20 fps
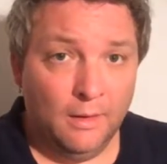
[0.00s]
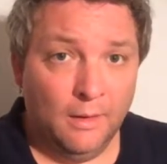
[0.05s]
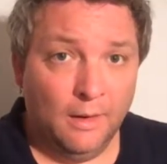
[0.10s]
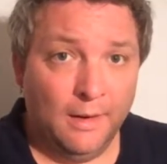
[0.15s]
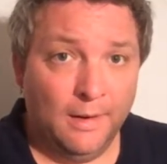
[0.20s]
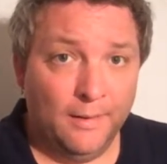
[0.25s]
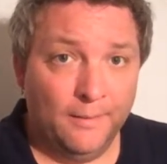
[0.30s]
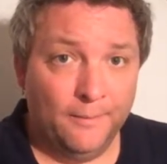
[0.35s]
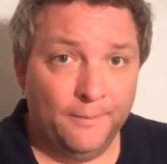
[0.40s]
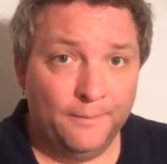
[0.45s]

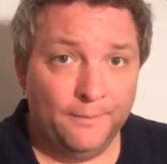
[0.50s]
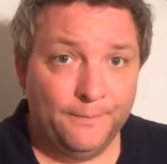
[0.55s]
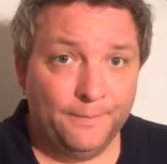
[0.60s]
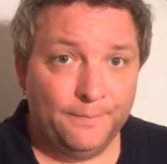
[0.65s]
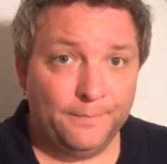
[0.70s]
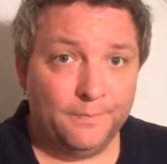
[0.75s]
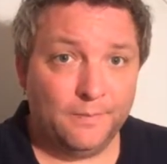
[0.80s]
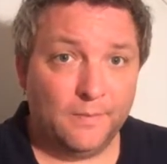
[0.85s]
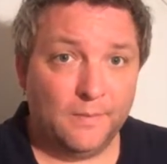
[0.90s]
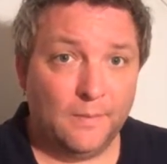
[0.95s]
I'm
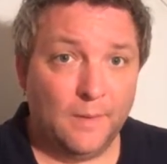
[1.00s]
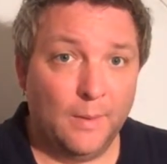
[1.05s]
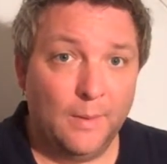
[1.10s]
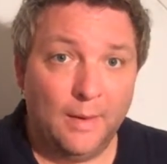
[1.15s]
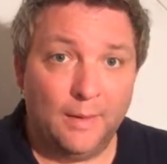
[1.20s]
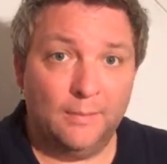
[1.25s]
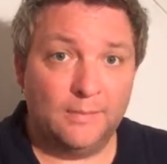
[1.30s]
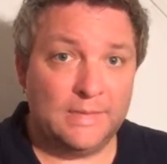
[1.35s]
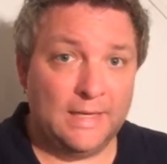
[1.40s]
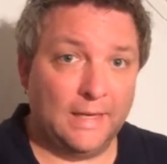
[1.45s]

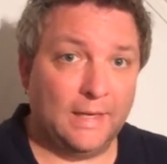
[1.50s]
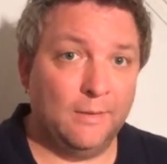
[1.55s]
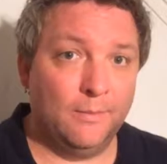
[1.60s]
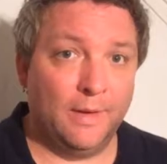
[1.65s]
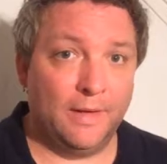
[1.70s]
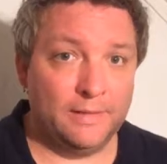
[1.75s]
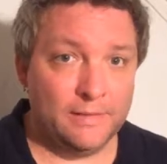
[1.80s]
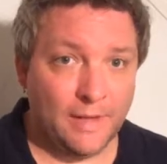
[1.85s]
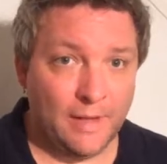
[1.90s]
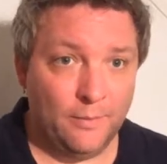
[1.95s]
taking
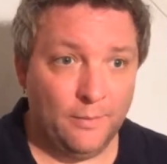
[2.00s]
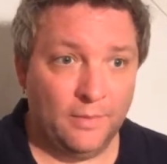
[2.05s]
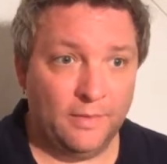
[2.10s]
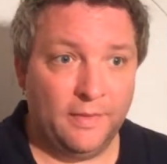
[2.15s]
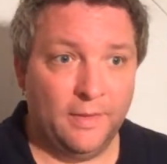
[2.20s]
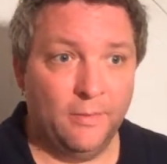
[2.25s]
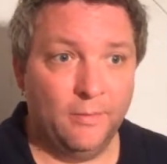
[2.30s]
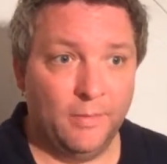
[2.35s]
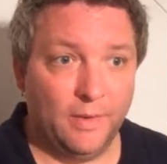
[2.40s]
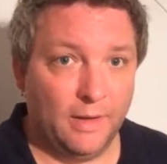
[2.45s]
my time with
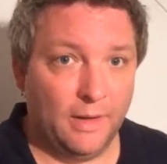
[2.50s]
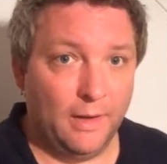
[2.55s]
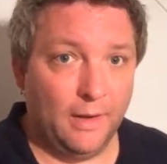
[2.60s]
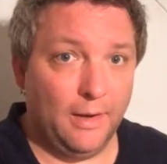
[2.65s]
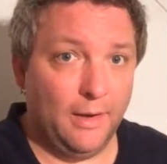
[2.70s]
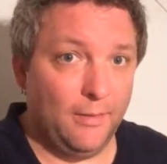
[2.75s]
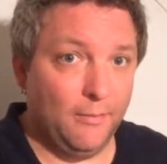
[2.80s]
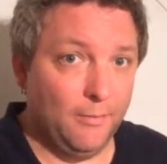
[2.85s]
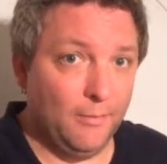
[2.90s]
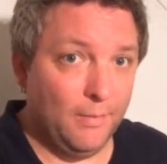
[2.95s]
them, but
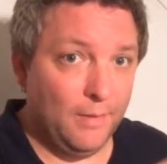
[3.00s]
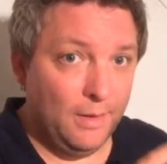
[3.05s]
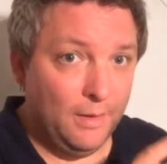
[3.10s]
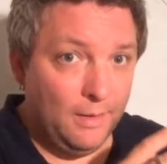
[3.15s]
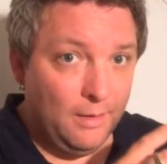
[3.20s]
I'm